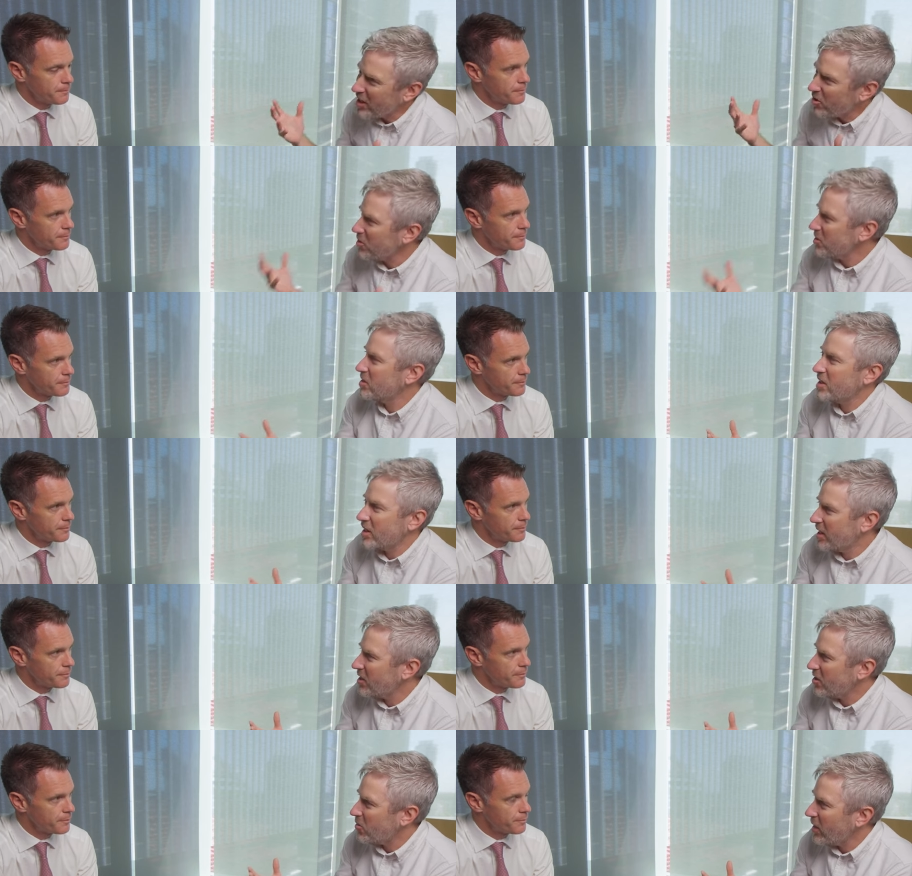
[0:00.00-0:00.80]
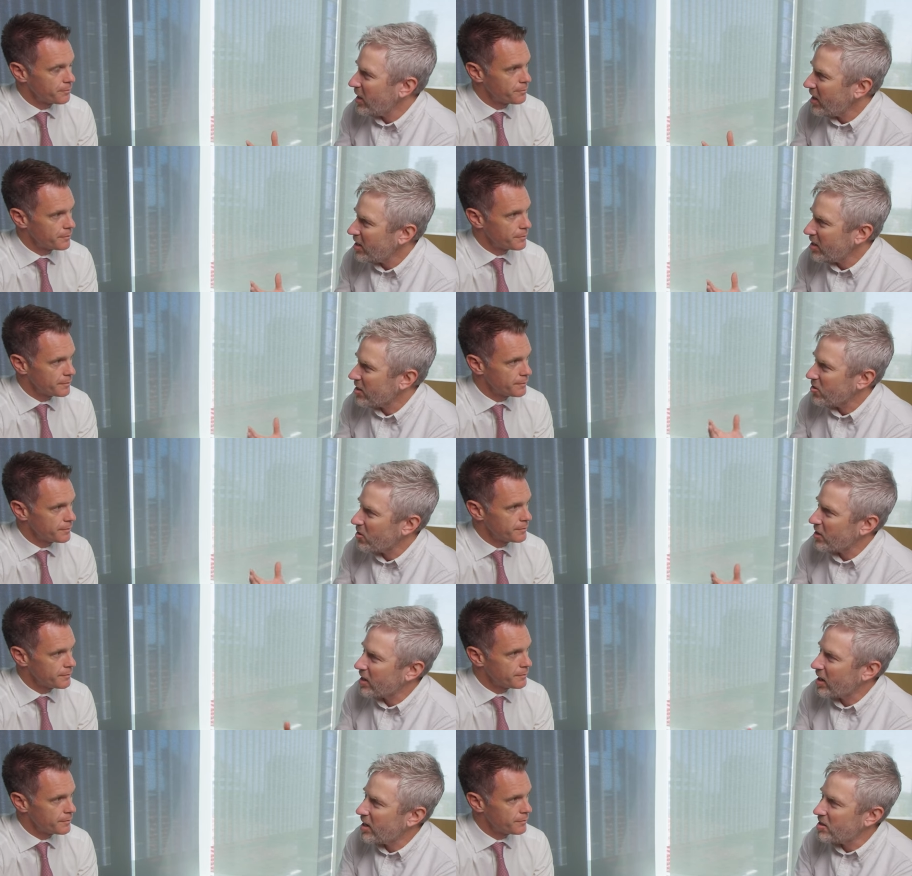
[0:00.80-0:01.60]
Speaker 1: they're not sticking around in a lot
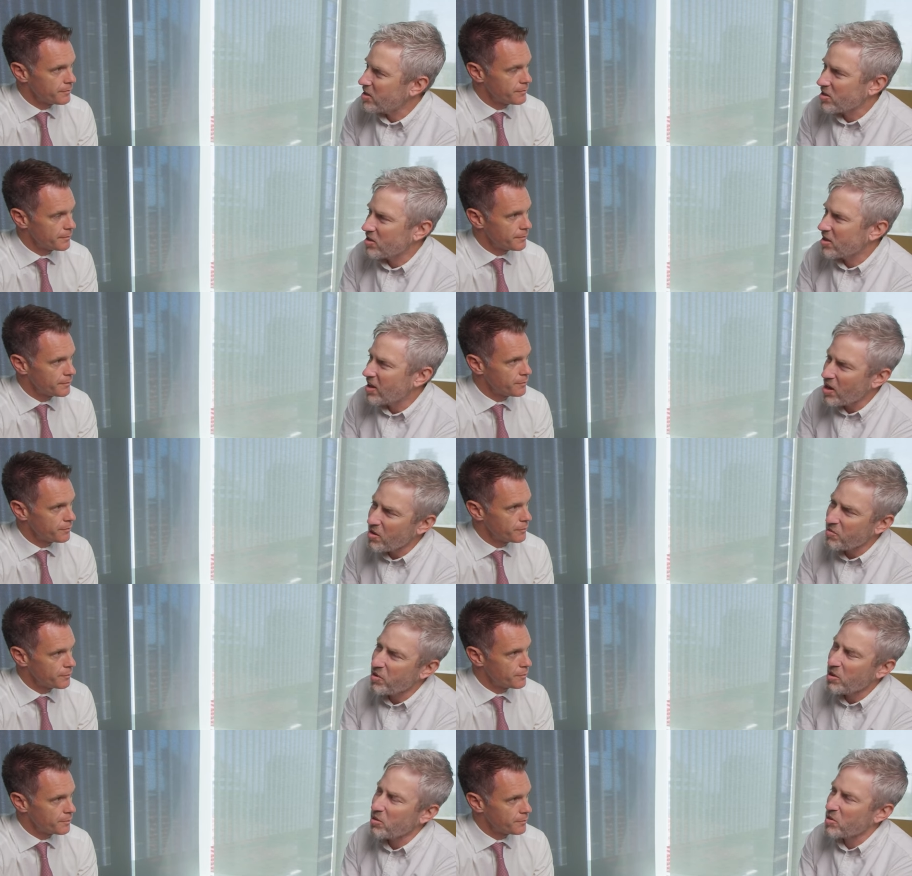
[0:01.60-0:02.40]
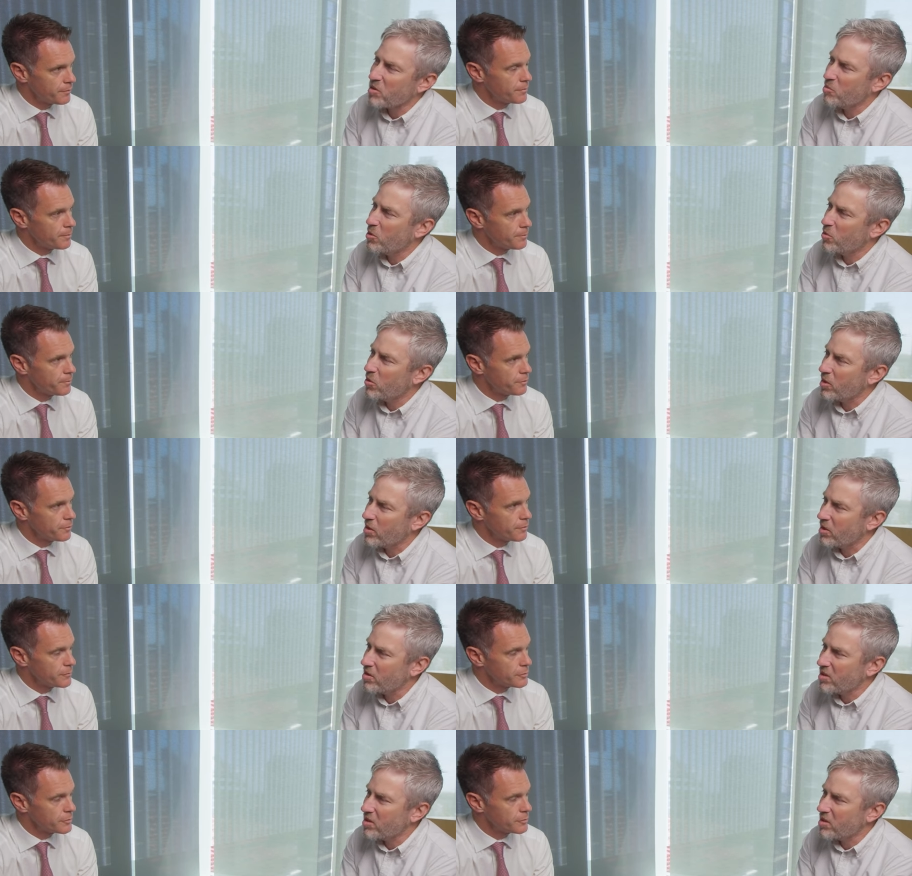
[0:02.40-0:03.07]
of cases. They don't feel supported.